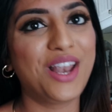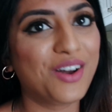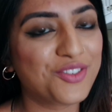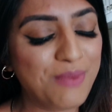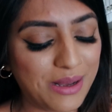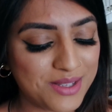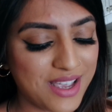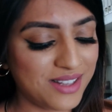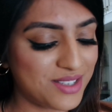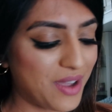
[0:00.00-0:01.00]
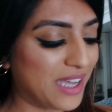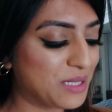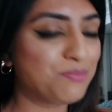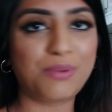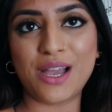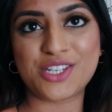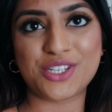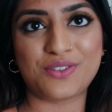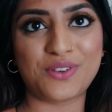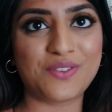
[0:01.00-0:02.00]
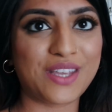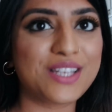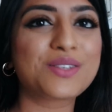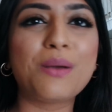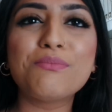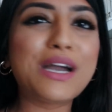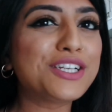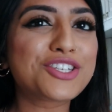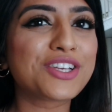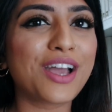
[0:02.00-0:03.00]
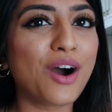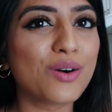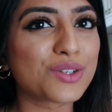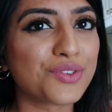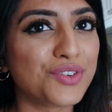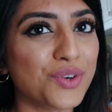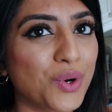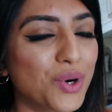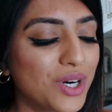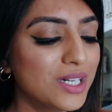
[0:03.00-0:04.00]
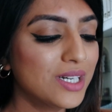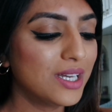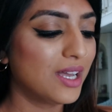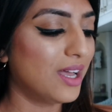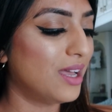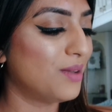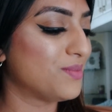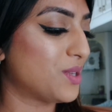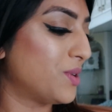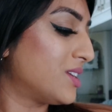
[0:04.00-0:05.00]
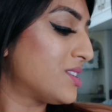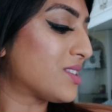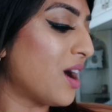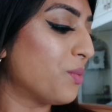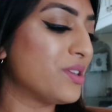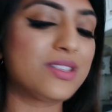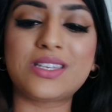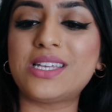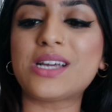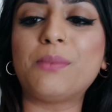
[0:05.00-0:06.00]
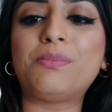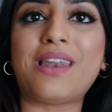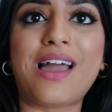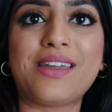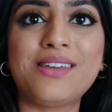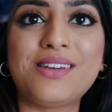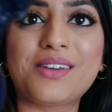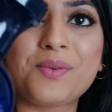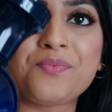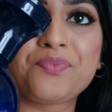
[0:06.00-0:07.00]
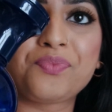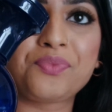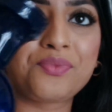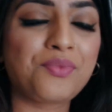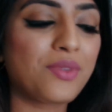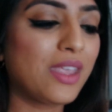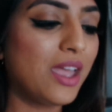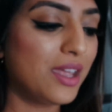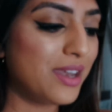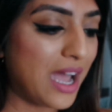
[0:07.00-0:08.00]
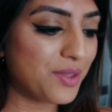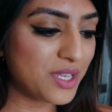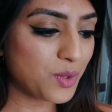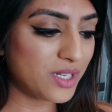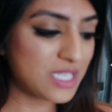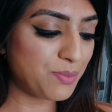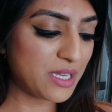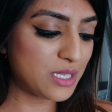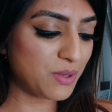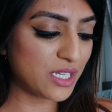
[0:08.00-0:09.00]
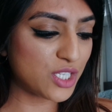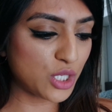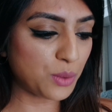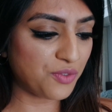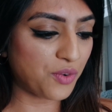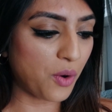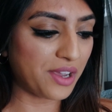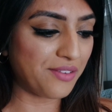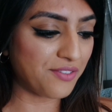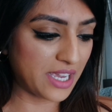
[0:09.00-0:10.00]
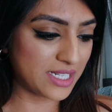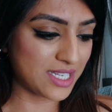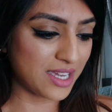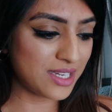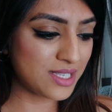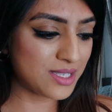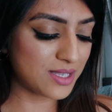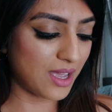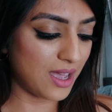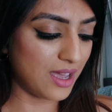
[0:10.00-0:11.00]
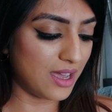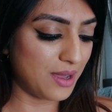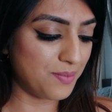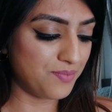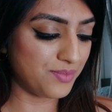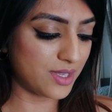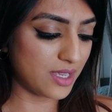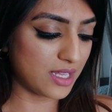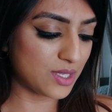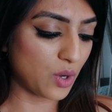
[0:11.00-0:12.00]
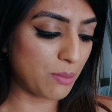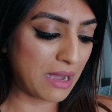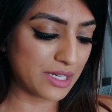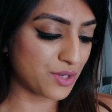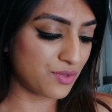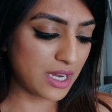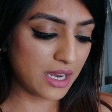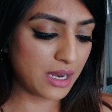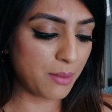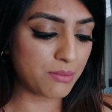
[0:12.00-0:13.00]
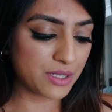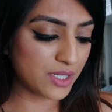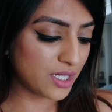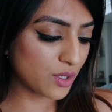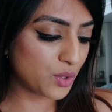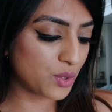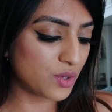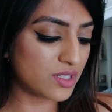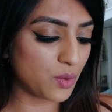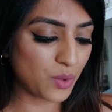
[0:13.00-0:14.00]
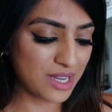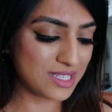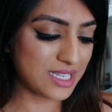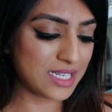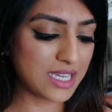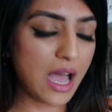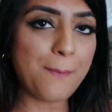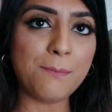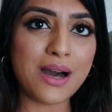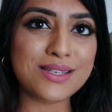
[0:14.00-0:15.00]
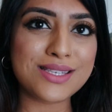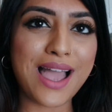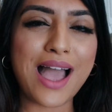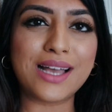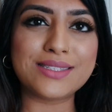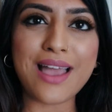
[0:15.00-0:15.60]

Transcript: love male scents, so I had to purchase a few of these. So I managed to get a hold of 4. So we're going to start with Cedar Blanc. Now this one is supposed to be a dupe for Invictus. It's got mandarin, marine accord, white cedar, musk, and